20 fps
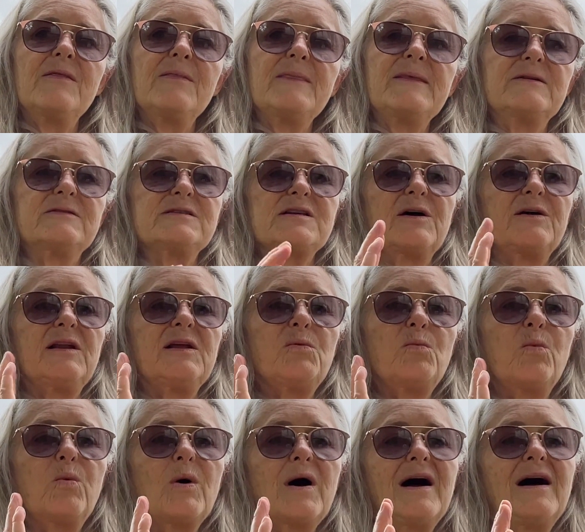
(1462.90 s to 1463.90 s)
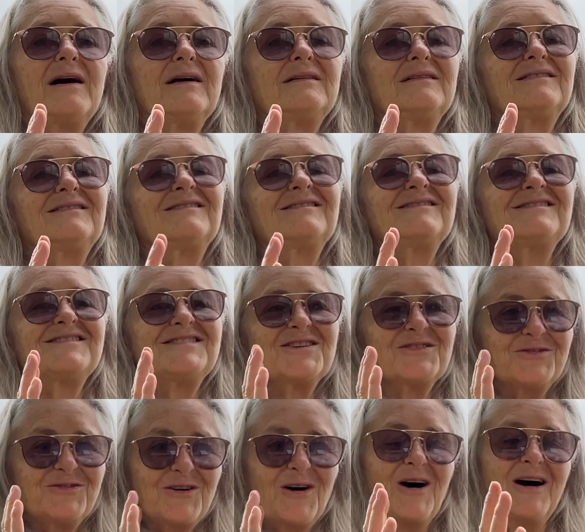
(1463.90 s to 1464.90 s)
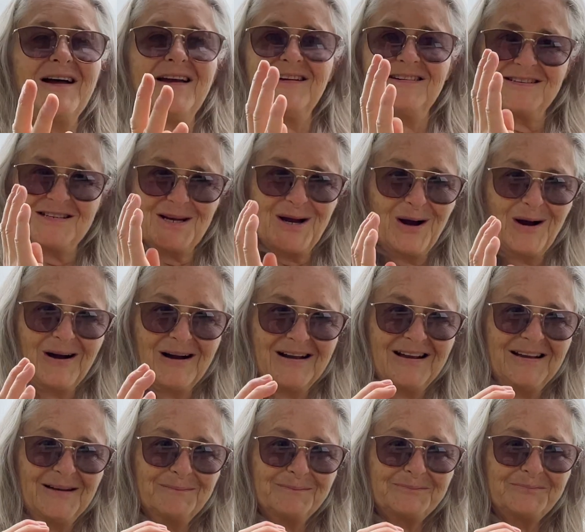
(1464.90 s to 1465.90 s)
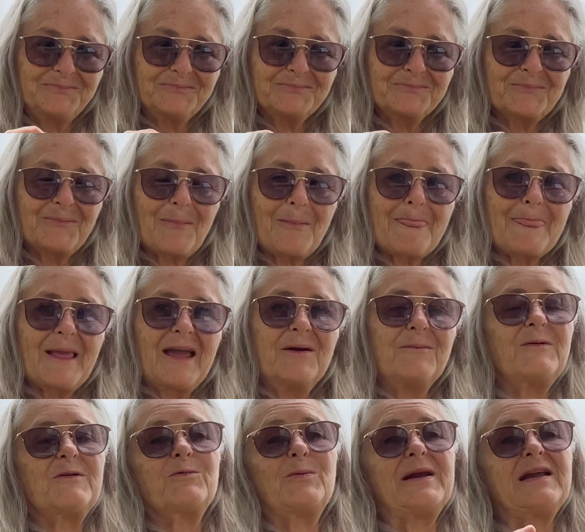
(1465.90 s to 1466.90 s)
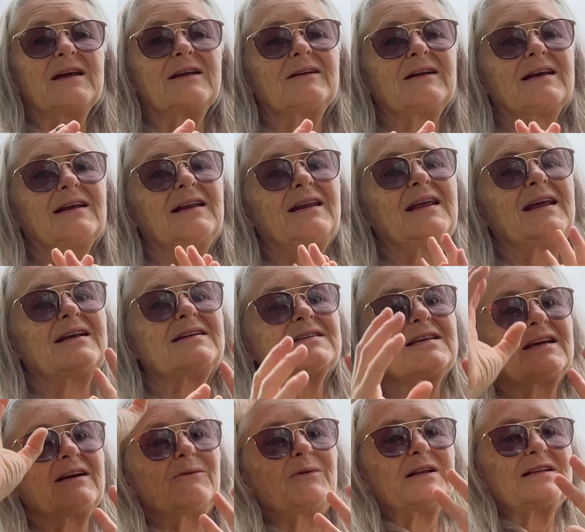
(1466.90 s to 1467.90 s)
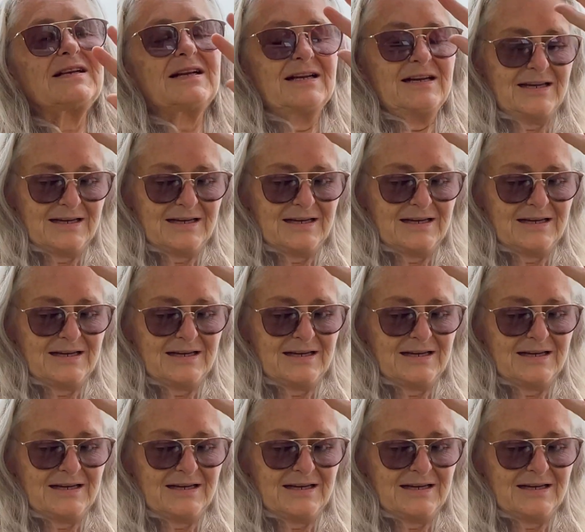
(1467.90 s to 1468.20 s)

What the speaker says: There's only one divine time, and if we're connecting with